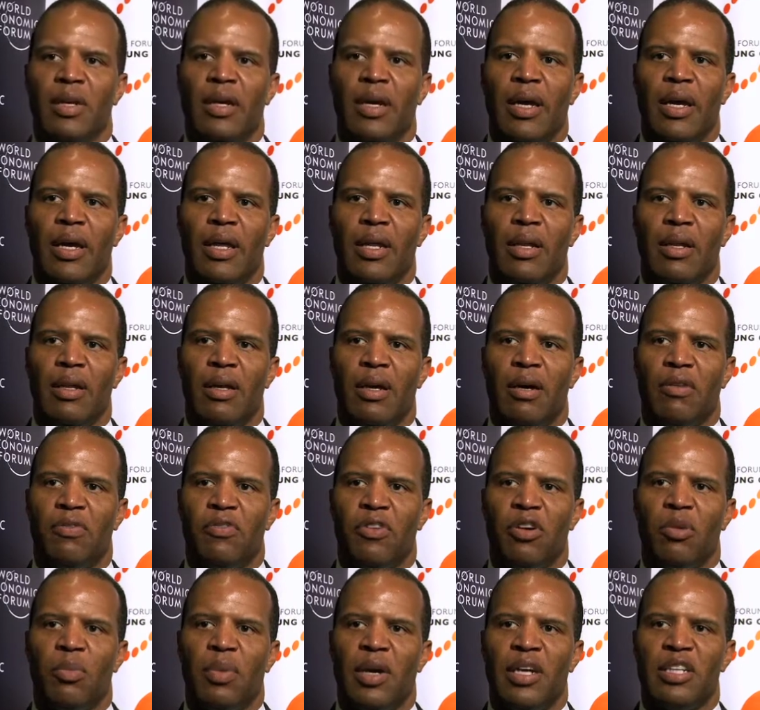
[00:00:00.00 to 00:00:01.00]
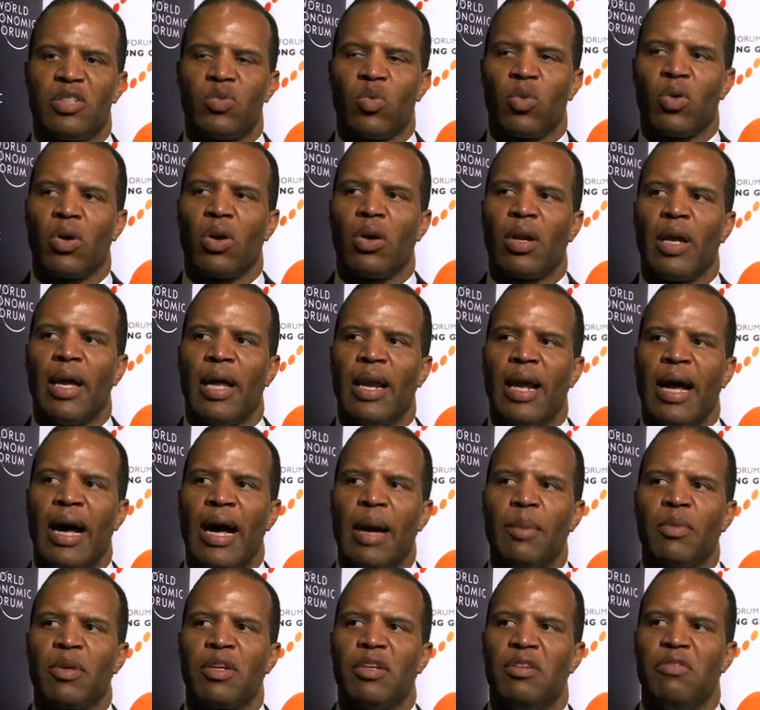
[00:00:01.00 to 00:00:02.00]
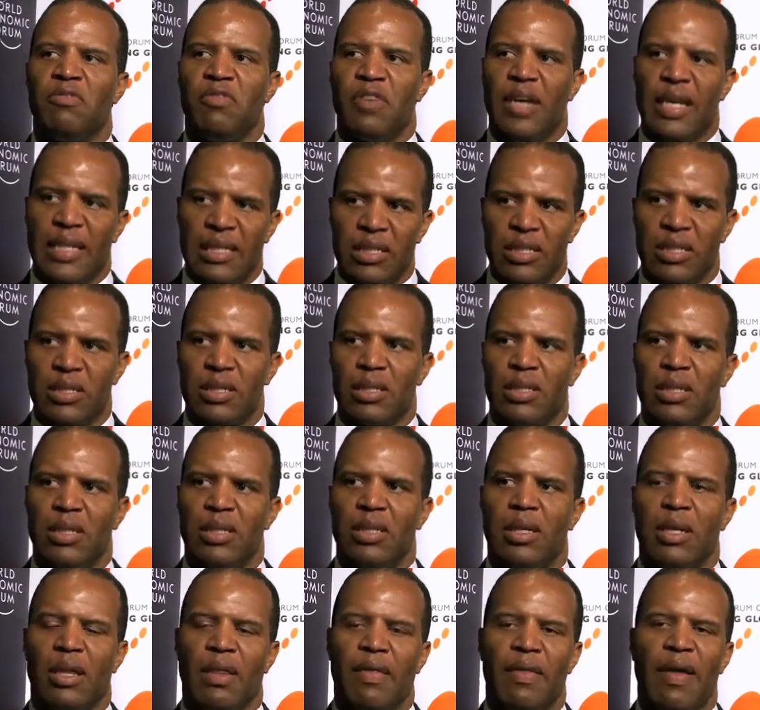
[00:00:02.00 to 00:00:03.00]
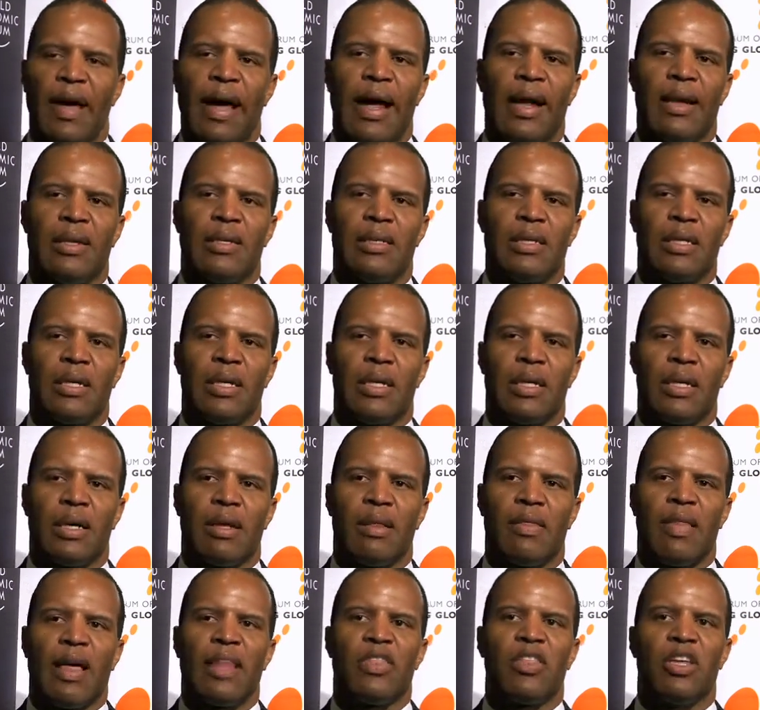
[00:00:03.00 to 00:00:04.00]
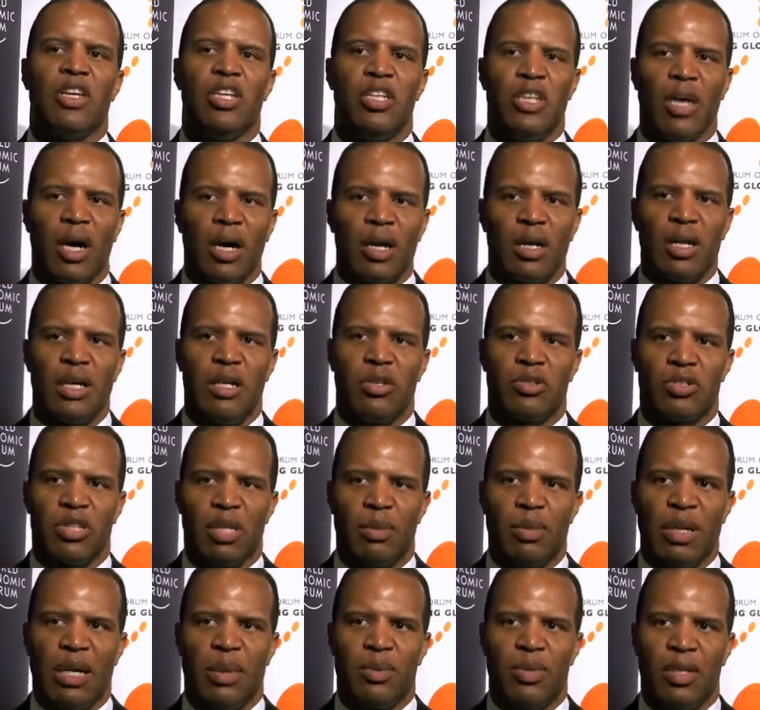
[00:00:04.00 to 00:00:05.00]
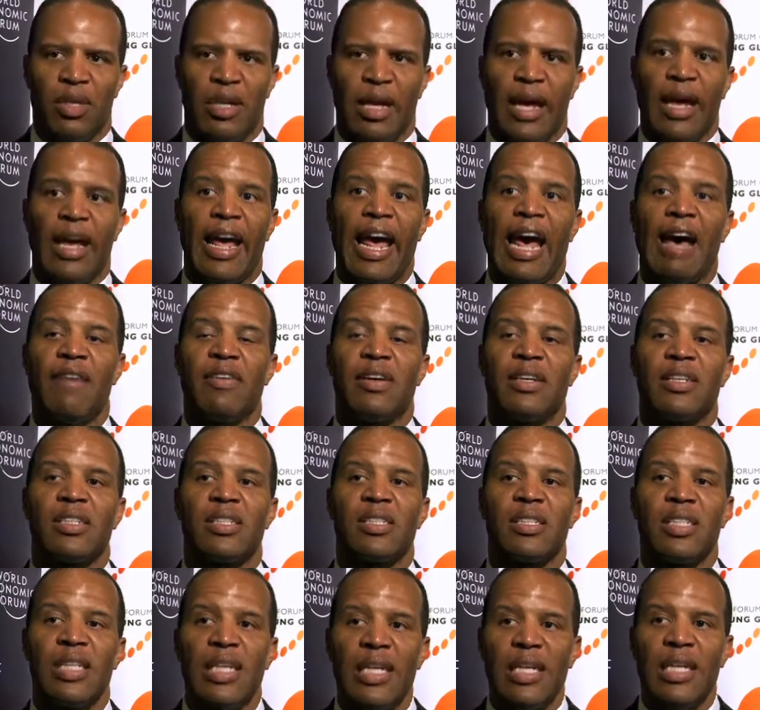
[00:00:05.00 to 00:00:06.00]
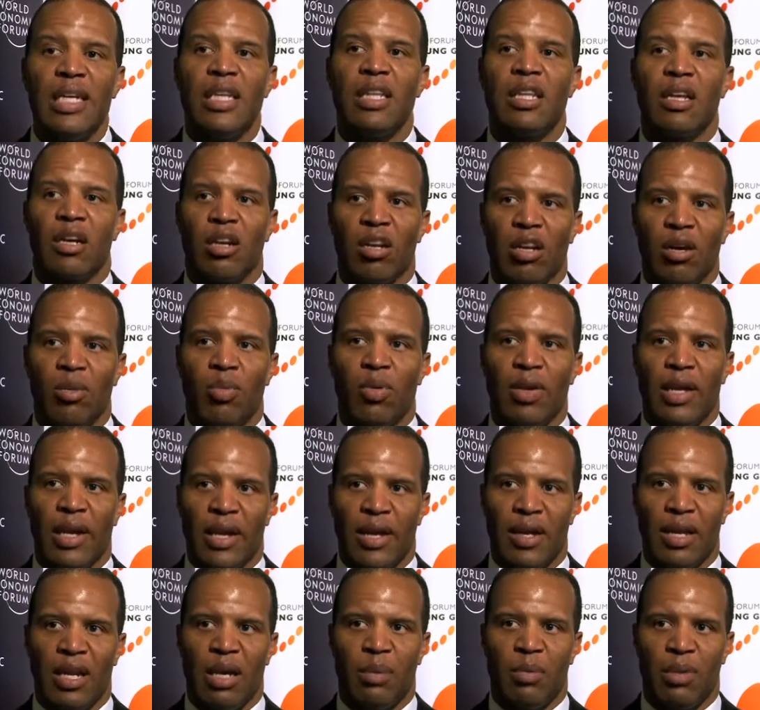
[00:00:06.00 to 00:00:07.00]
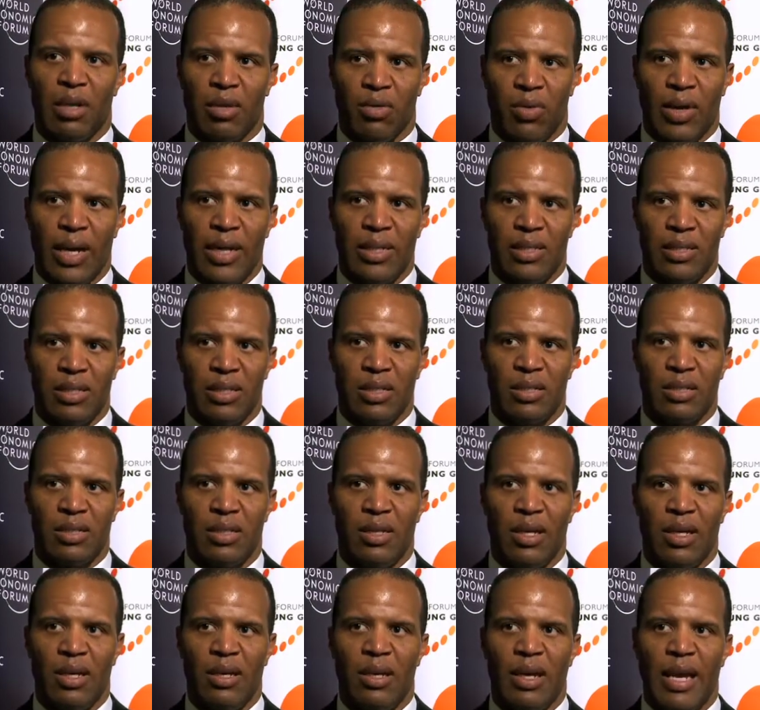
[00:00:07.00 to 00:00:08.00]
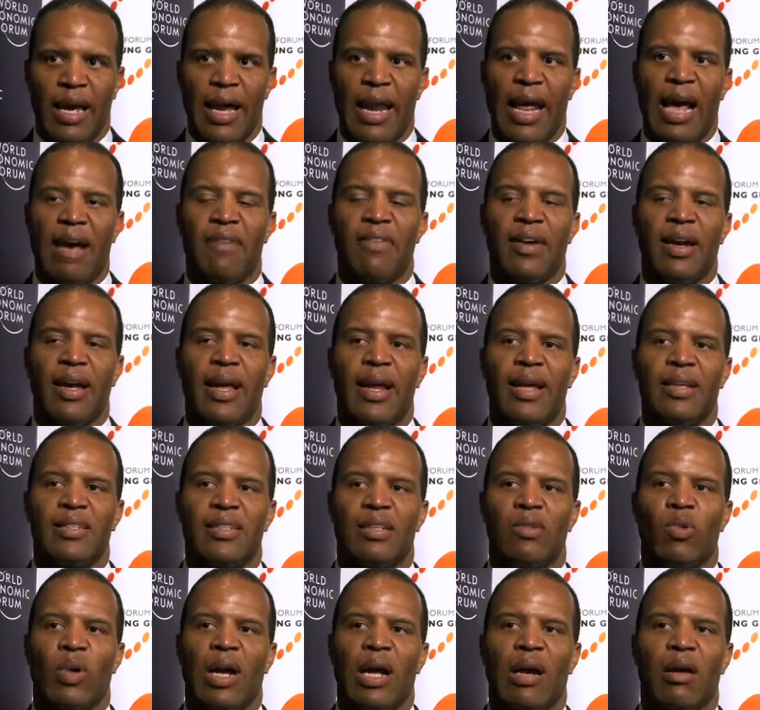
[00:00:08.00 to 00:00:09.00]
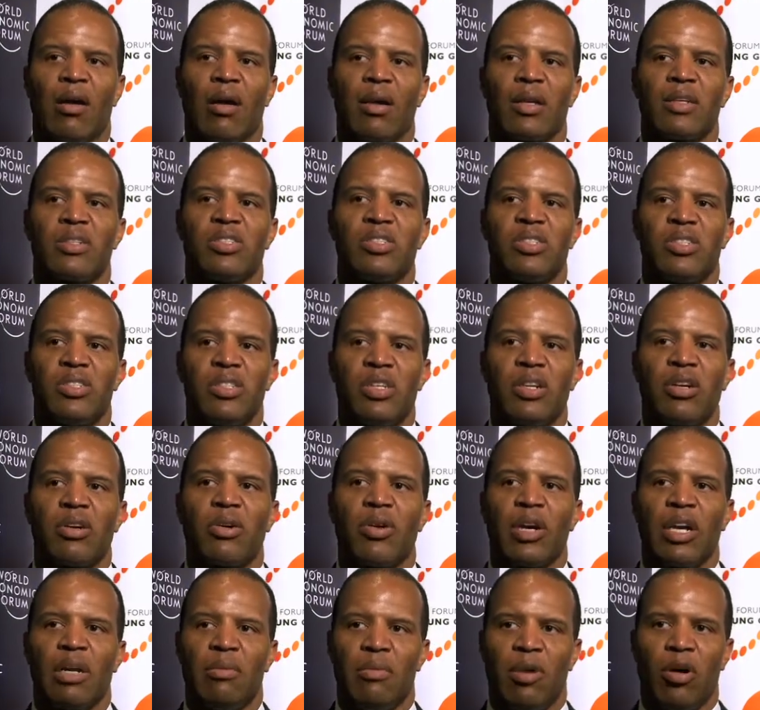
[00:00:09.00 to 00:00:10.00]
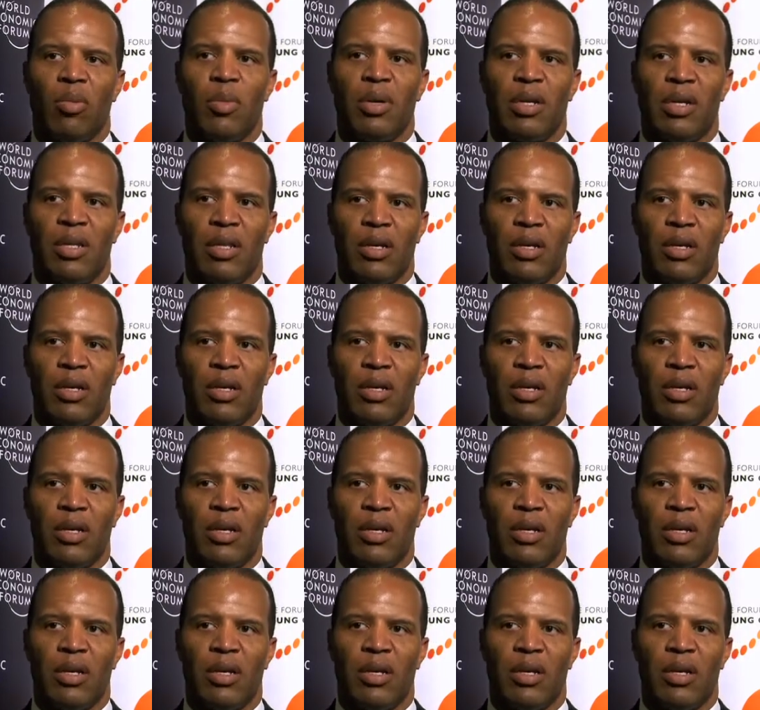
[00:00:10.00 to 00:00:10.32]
in a fear-based world, and I'm convinced that the young leaders coming up today, having seen the global economic crisis and having as what I call a searing moment in